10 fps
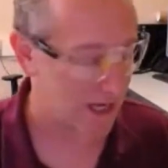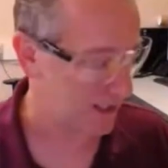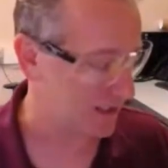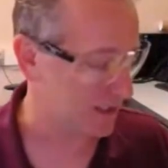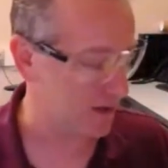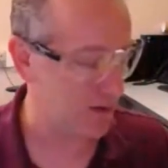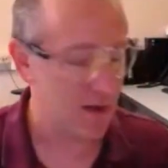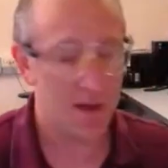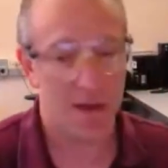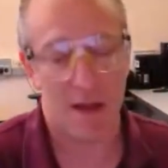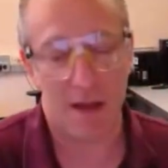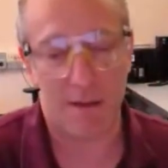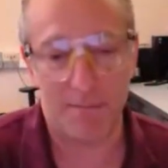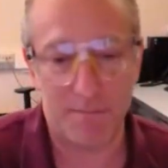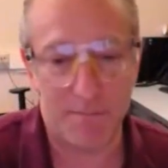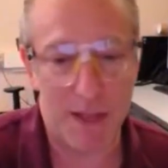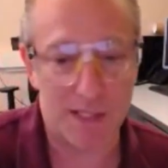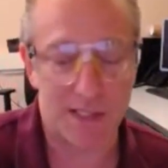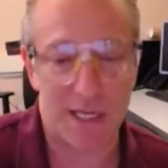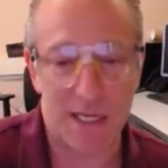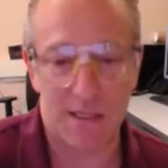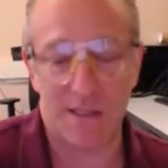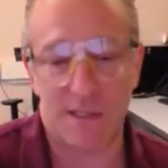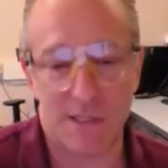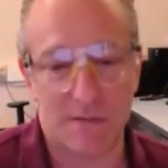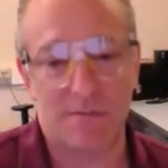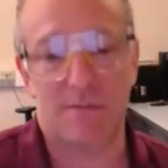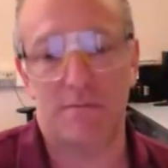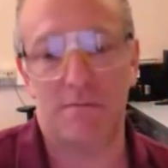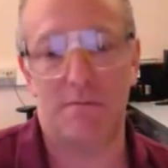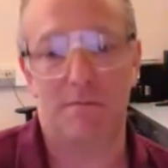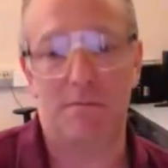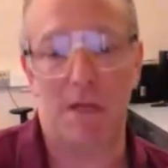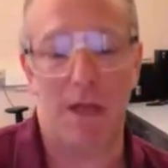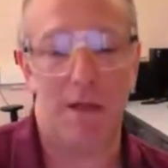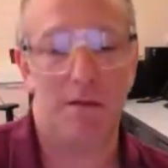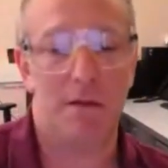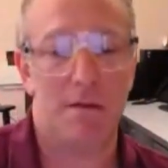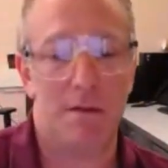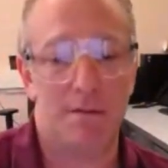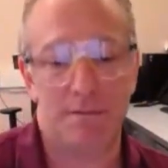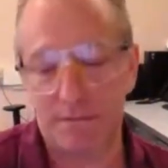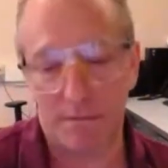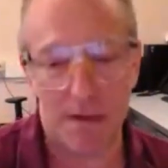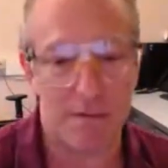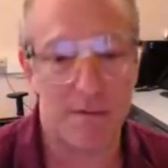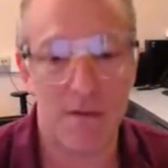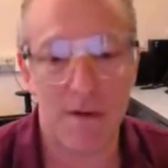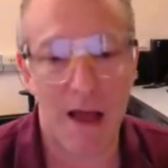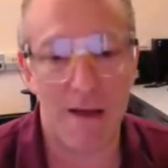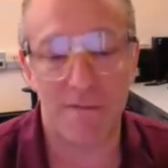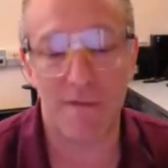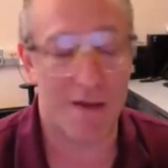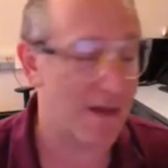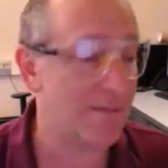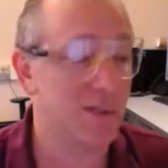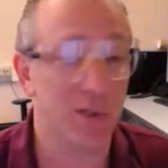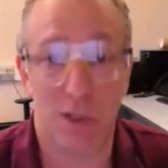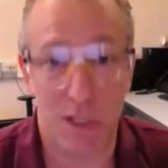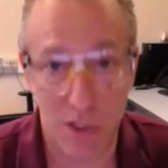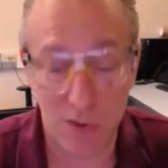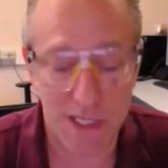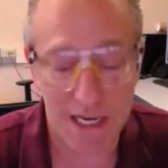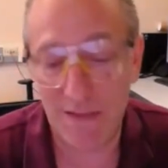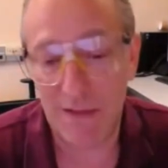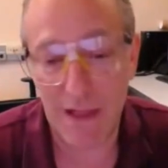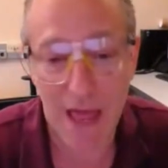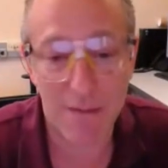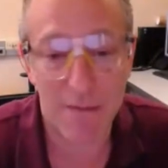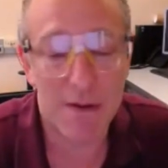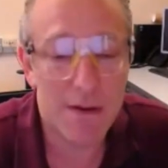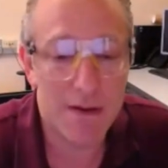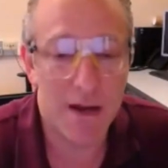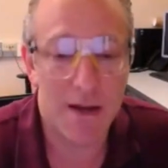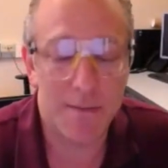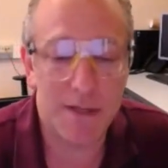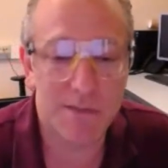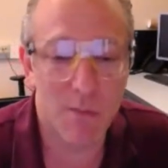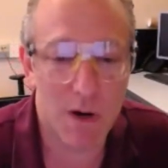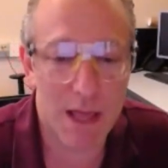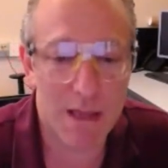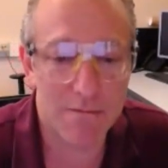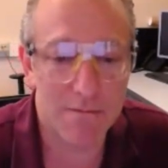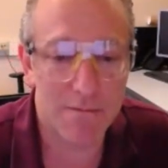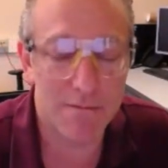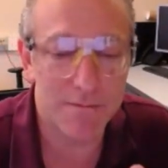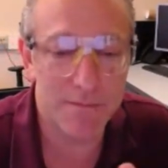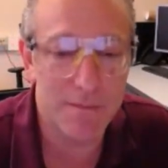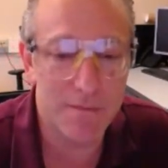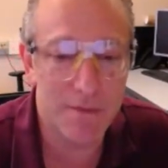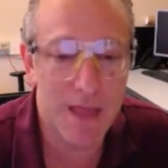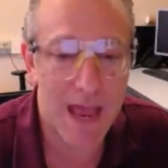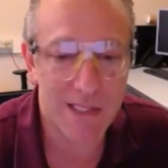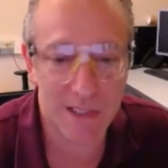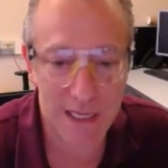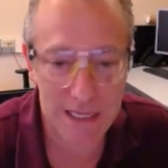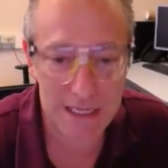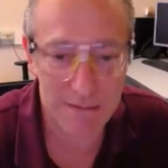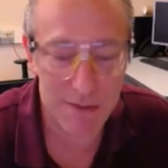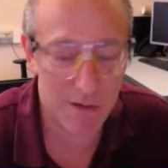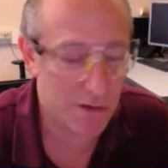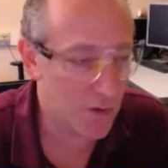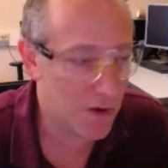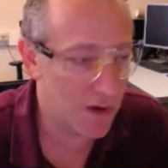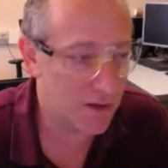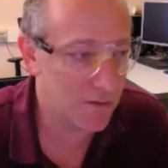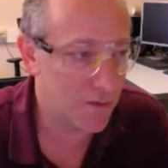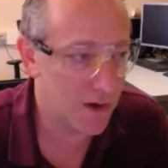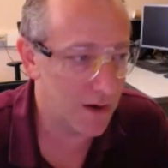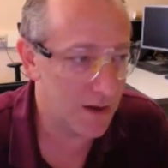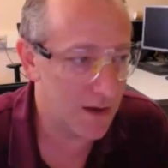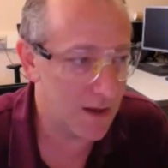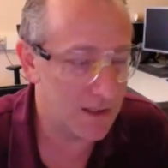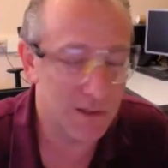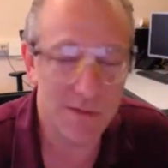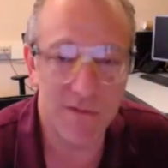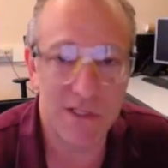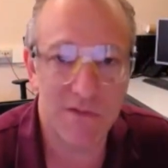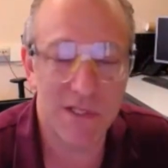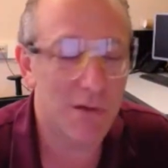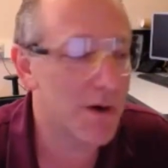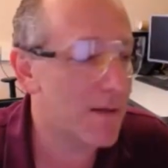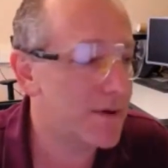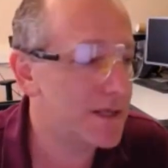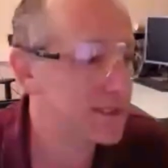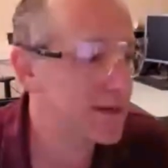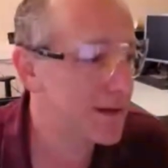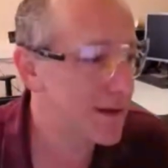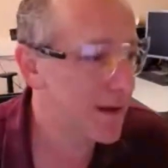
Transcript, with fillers: toxic too. Um, benzene is, yeah, I mean, I've, I've absolutely used it in the lab. Um, it's more like gasoline and mineral oil where, in, in terms of its physical properties.